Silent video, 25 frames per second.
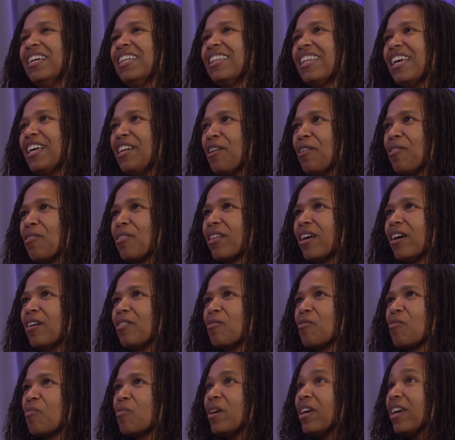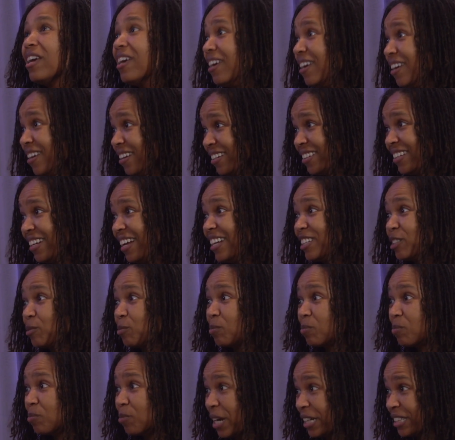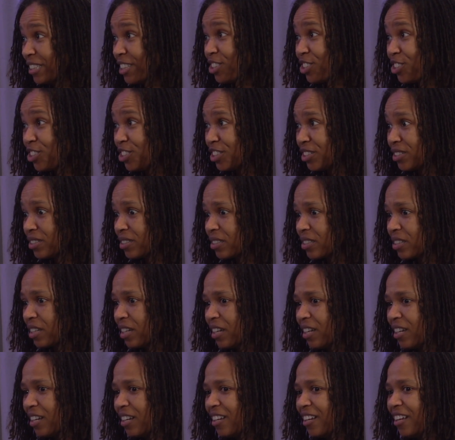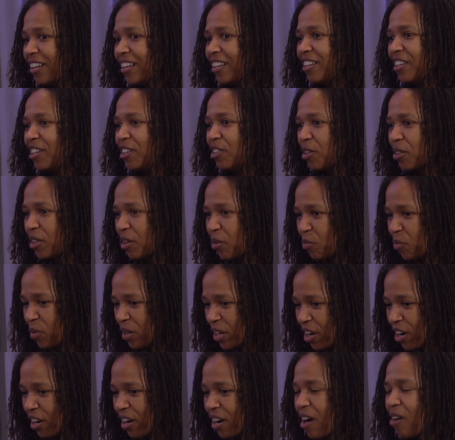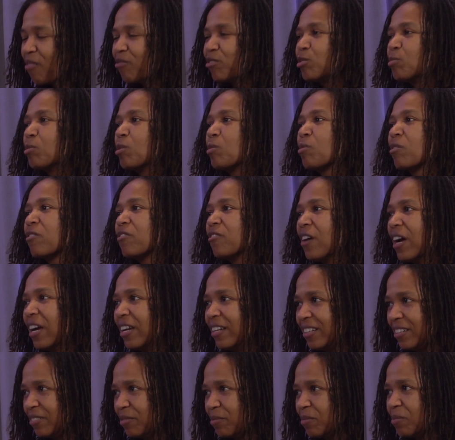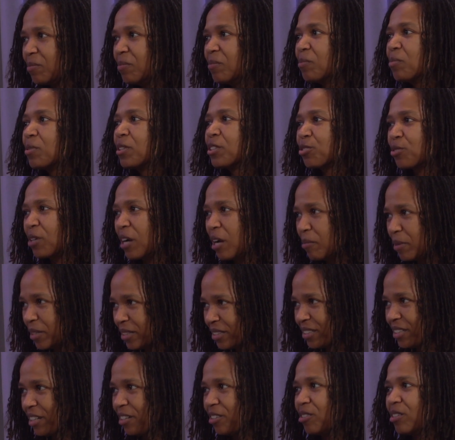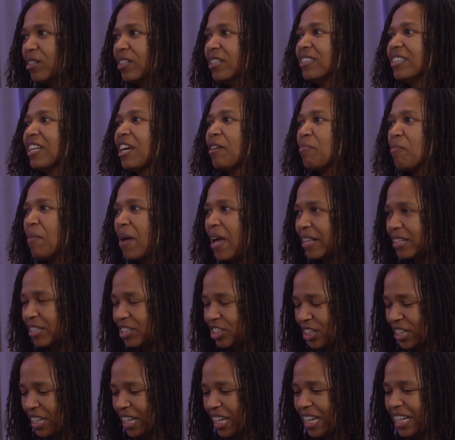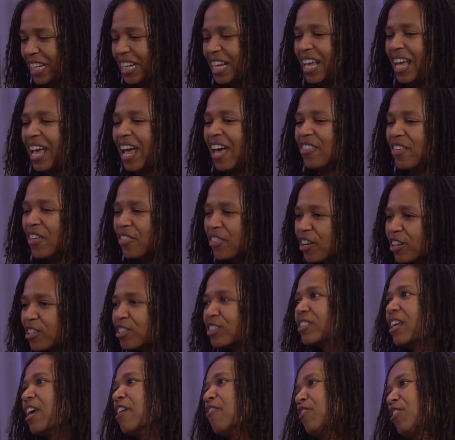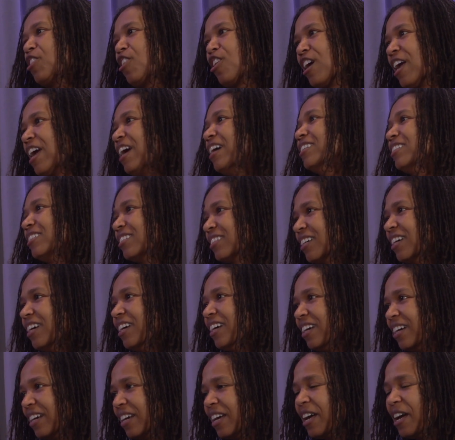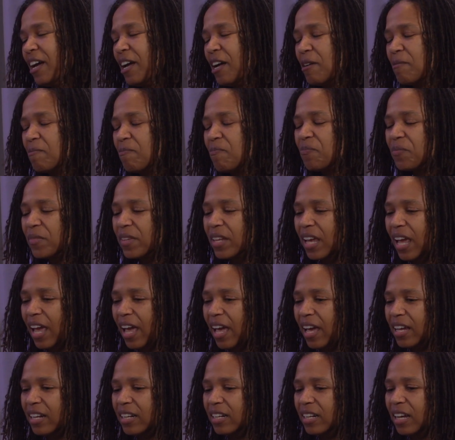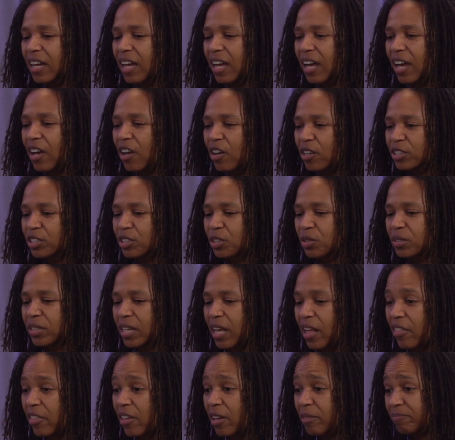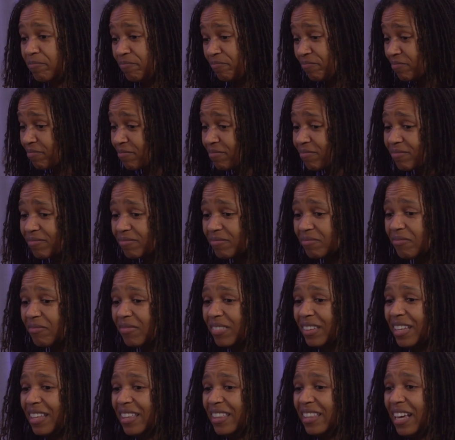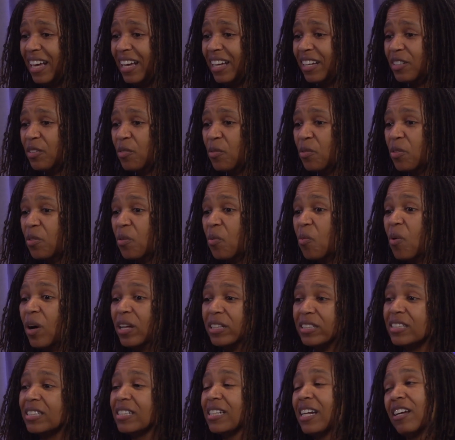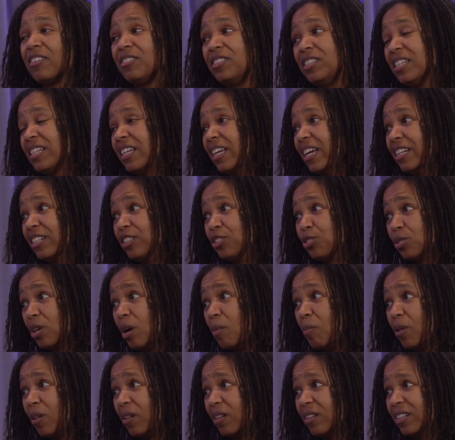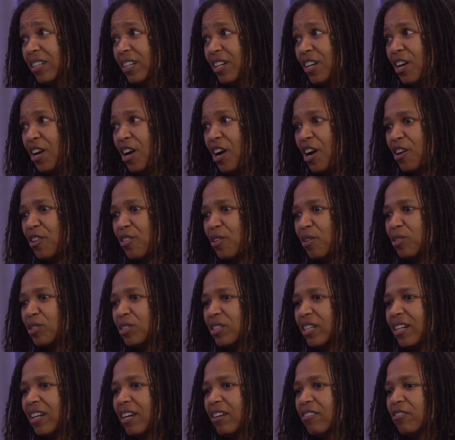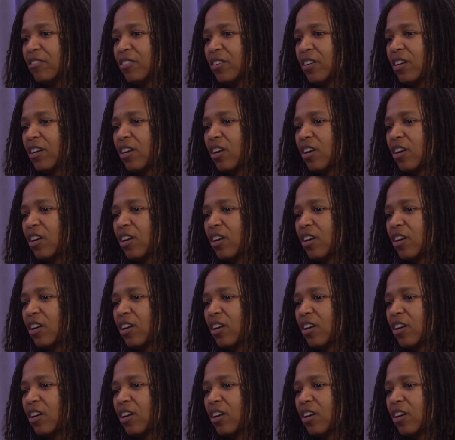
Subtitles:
they know that we, as practitioners, that we are comfortable prescribing steroids and managing it, and that they're safe in our hands. And I also tell them that the ones that I've seen get in trouble are those that have